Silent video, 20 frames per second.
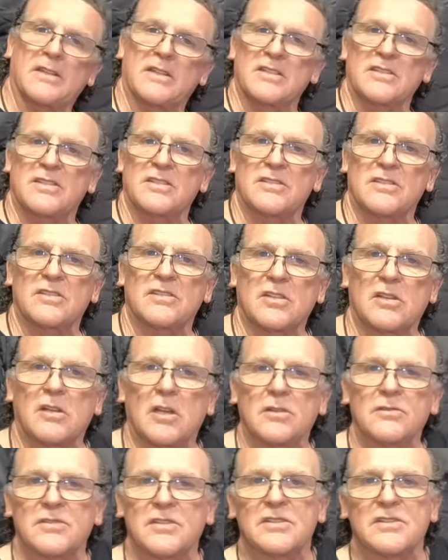this is as
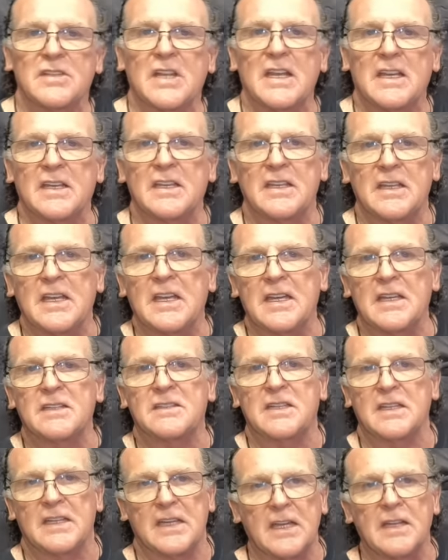close as they can get
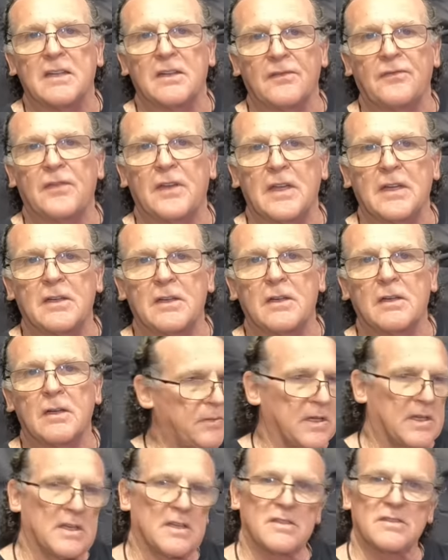to getting a Fender
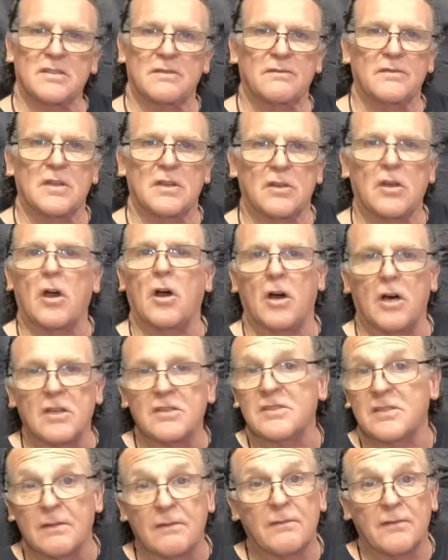because of the
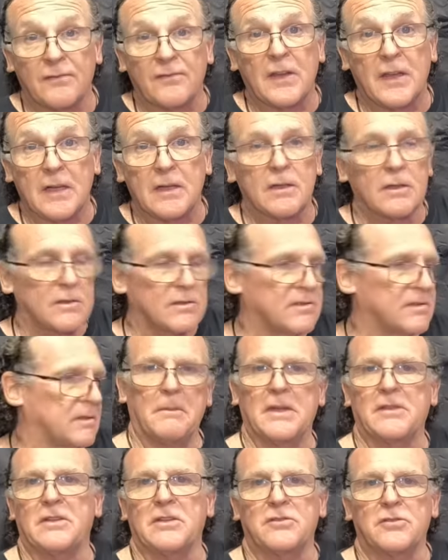cost of the Fenders.
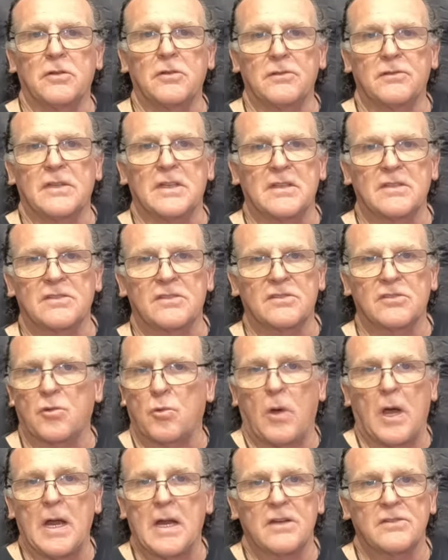But the truth is,
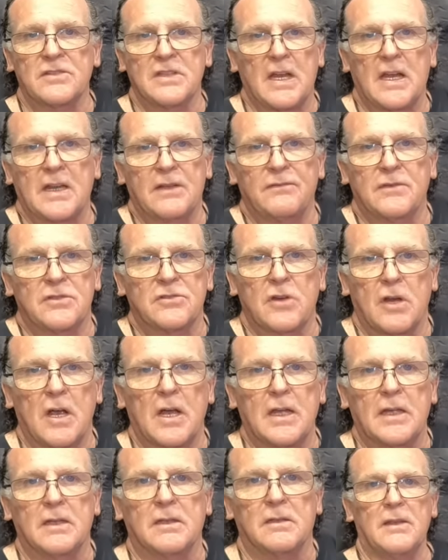Squier's not even
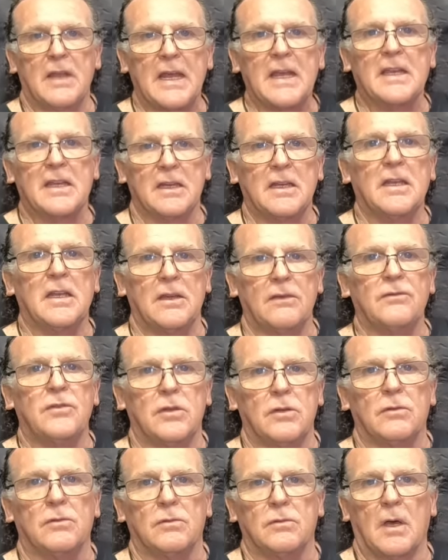trying. They can give
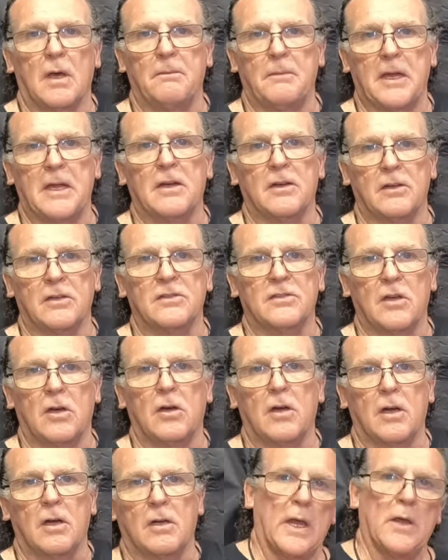you a better
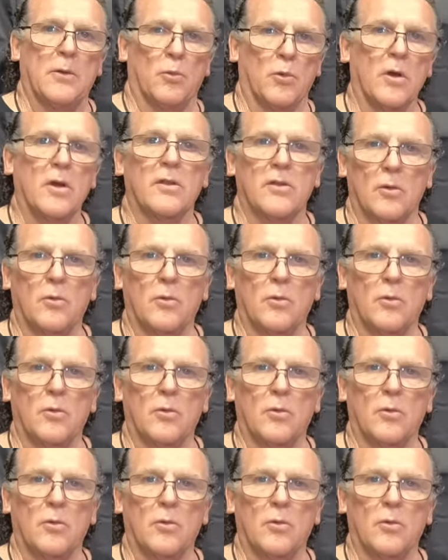guitar. And we're the